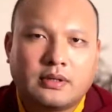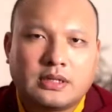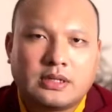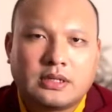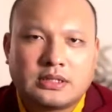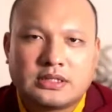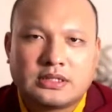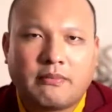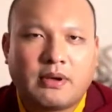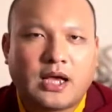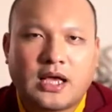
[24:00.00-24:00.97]
to get is
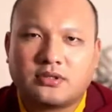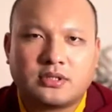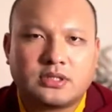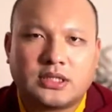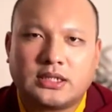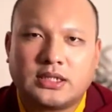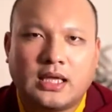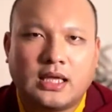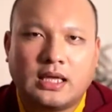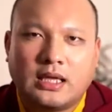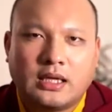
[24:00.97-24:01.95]
going to be
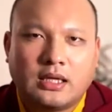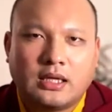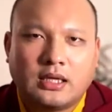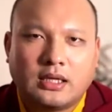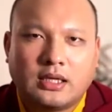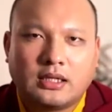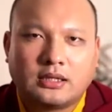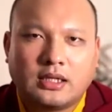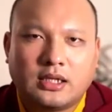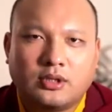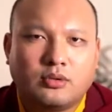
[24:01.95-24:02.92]
being reborn in the
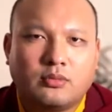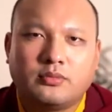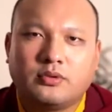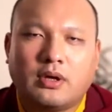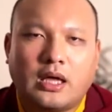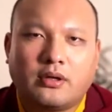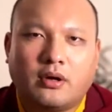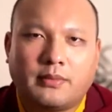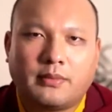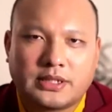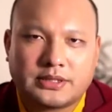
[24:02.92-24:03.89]

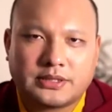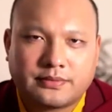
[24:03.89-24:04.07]
formless realm.